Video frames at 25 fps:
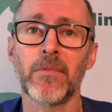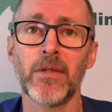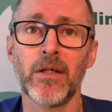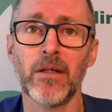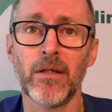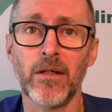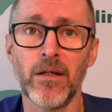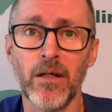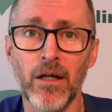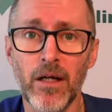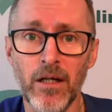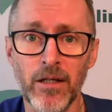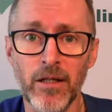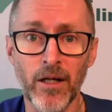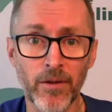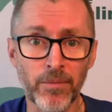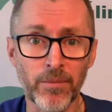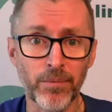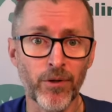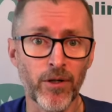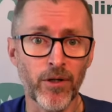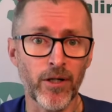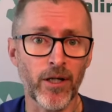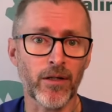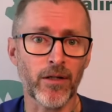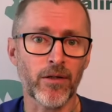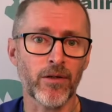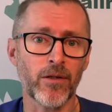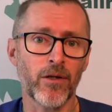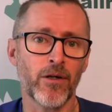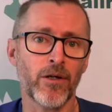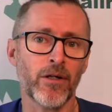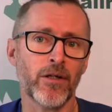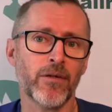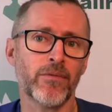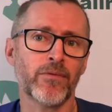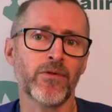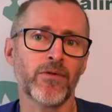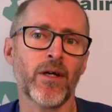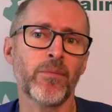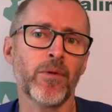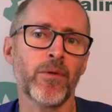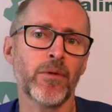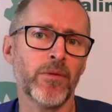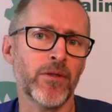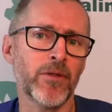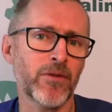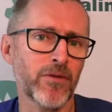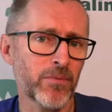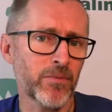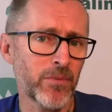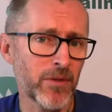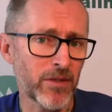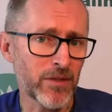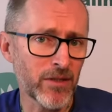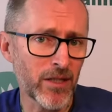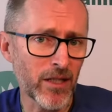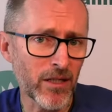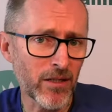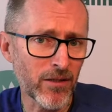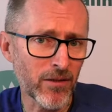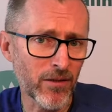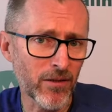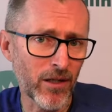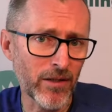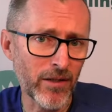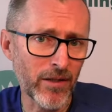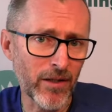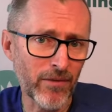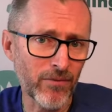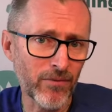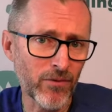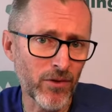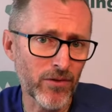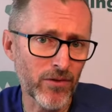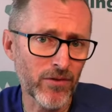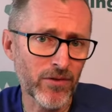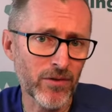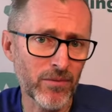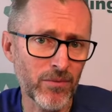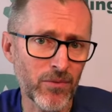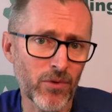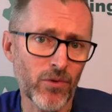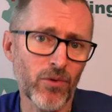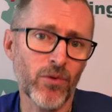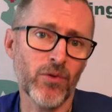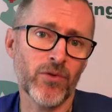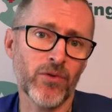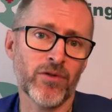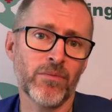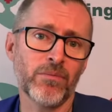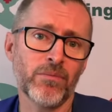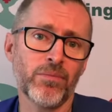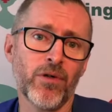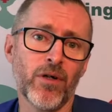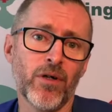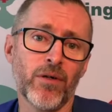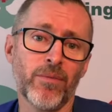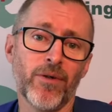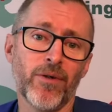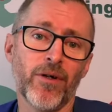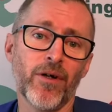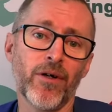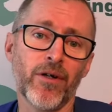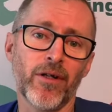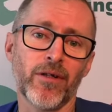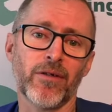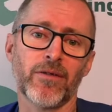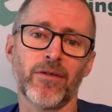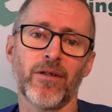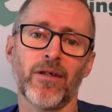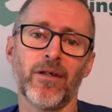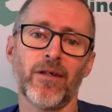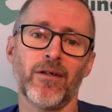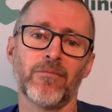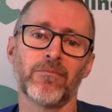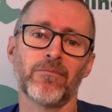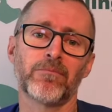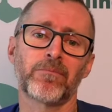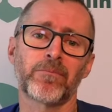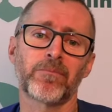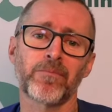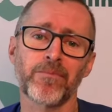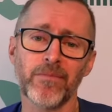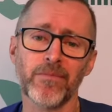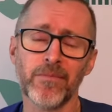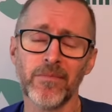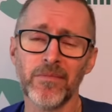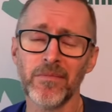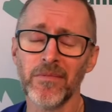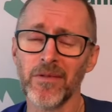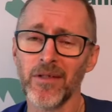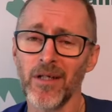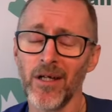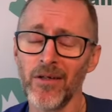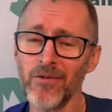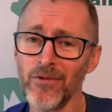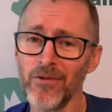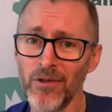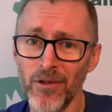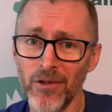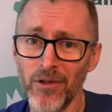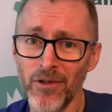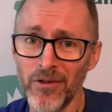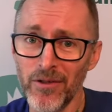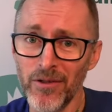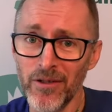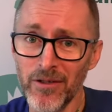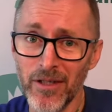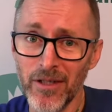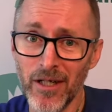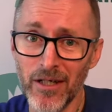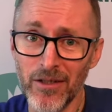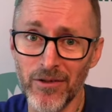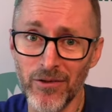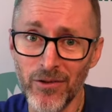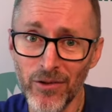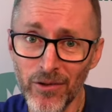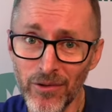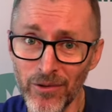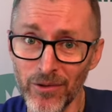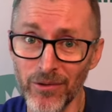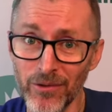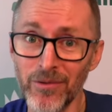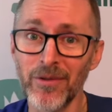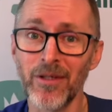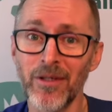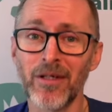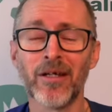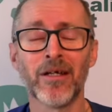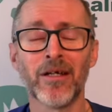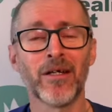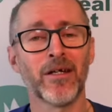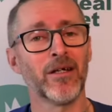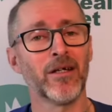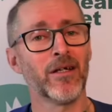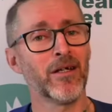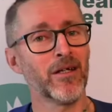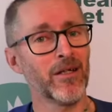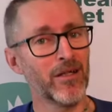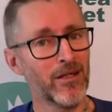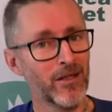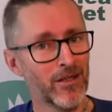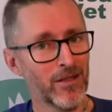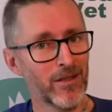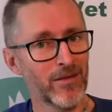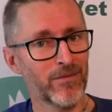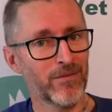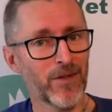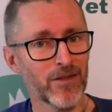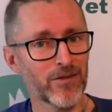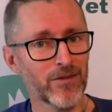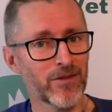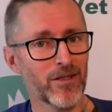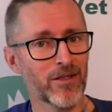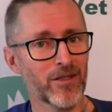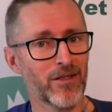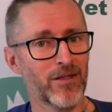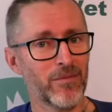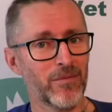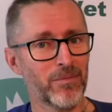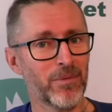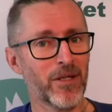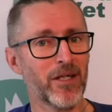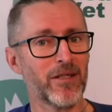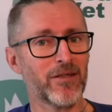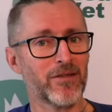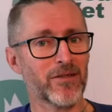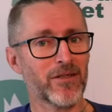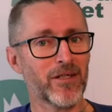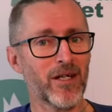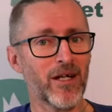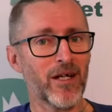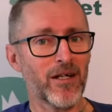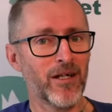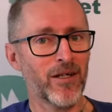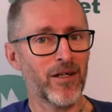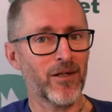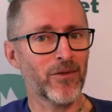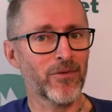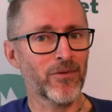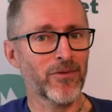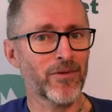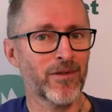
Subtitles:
another product line of supplements. Particularly, they've got some awesome probiotics. And as you learned in day two, fixing your pet's gut health